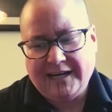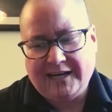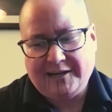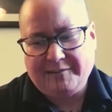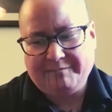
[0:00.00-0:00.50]

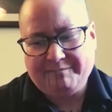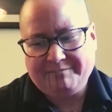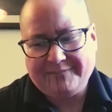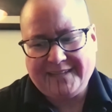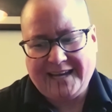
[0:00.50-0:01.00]
um,
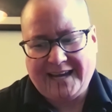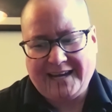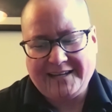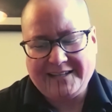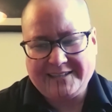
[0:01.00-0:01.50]

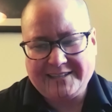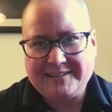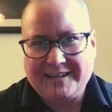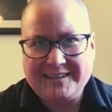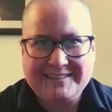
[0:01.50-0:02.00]
yeah, I think
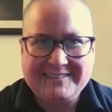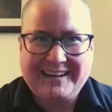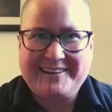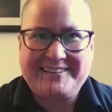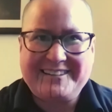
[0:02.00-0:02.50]
I,
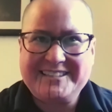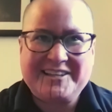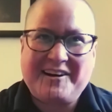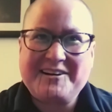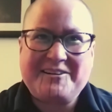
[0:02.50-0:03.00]
I don't know. It's
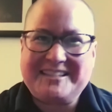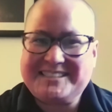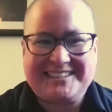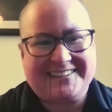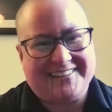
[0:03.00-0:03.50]
a hard
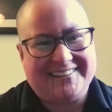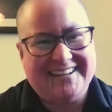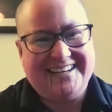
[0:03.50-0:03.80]
question though.